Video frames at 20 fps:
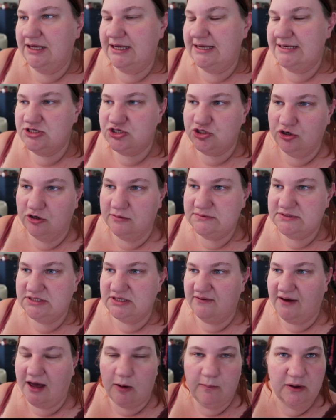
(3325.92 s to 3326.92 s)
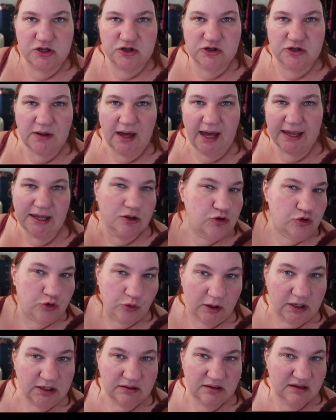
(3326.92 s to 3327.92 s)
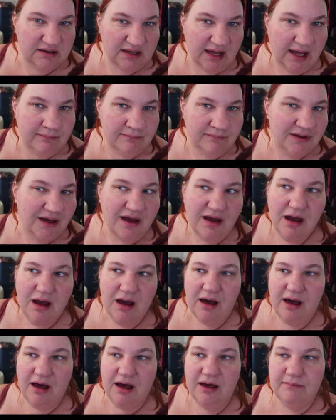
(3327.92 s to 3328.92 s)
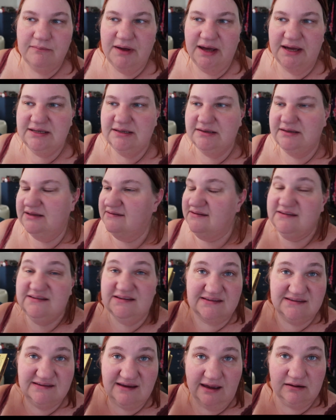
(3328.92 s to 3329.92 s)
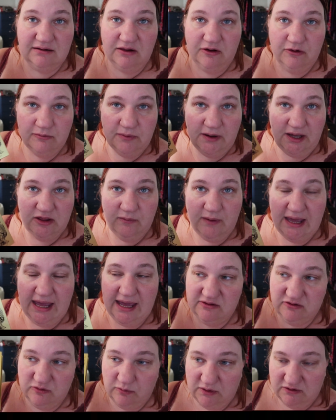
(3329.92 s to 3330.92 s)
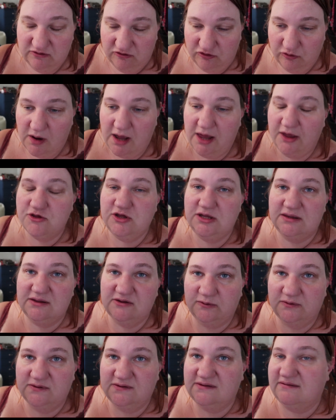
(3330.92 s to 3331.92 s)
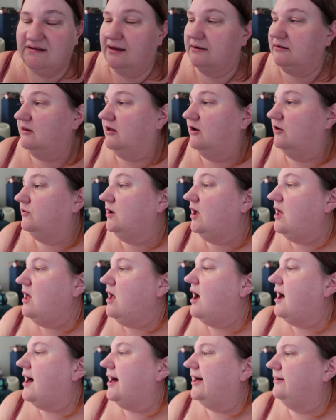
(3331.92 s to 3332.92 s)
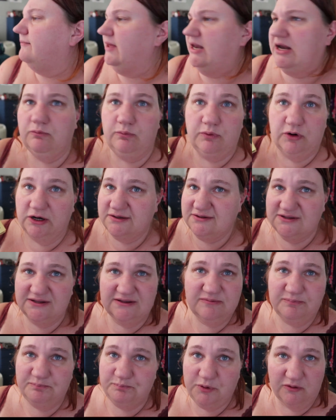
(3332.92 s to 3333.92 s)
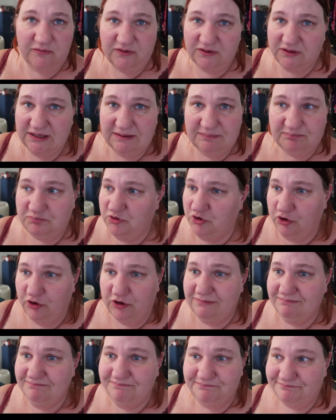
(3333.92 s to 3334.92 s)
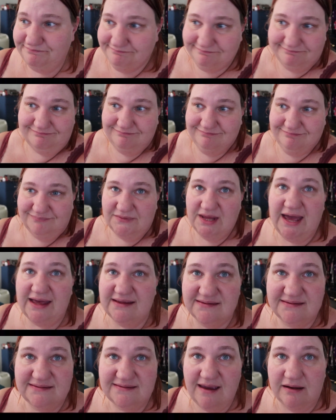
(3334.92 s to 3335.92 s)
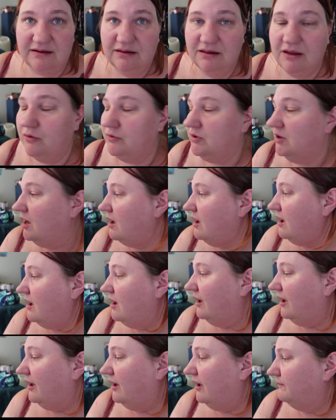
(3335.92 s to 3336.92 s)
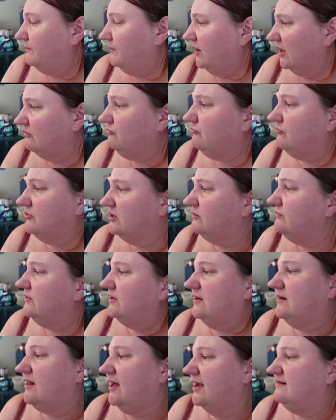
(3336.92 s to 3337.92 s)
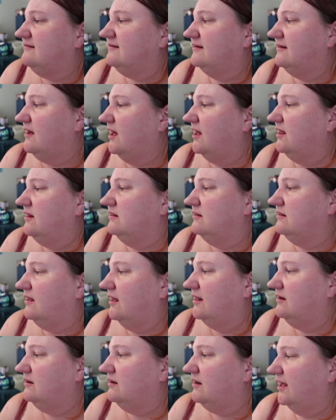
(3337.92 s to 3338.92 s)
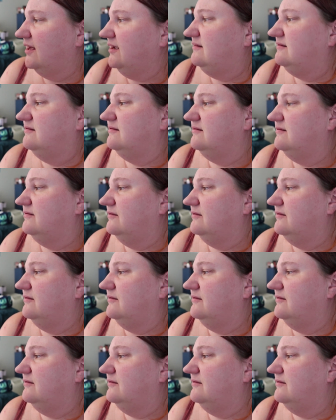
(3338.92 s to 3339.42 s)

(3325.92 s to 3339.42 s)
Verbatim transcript: in terms of how much I enjoyed them. Um, I, this is a standalone, by the way. Hazelwood is a duology. This one's a standalone. Um, and it works. It's perfectly good as a standalone. Um, but I really, really liked it. I, I liked